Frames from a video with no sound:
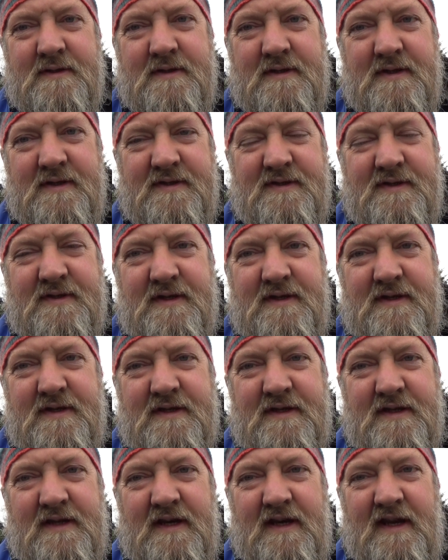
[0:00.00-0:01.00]
It's
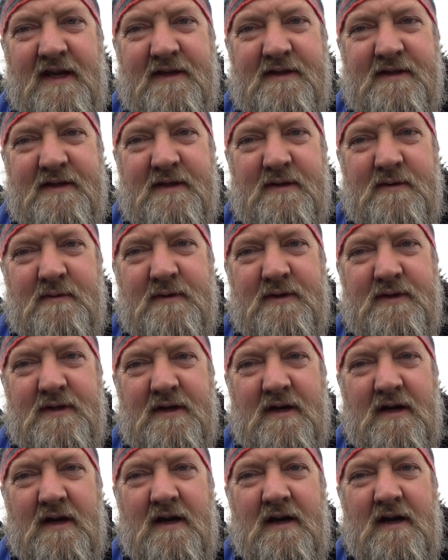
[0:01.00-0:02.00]
like connecting with
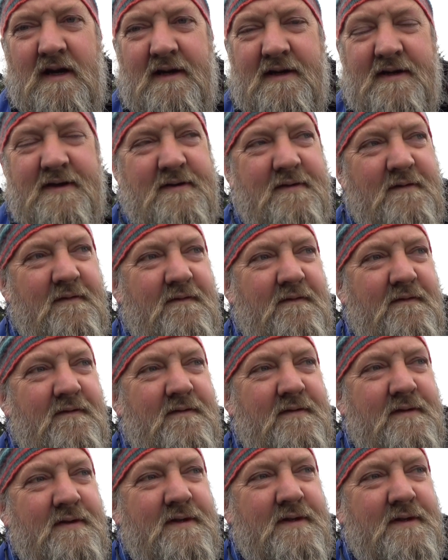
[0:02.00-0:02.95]
the art of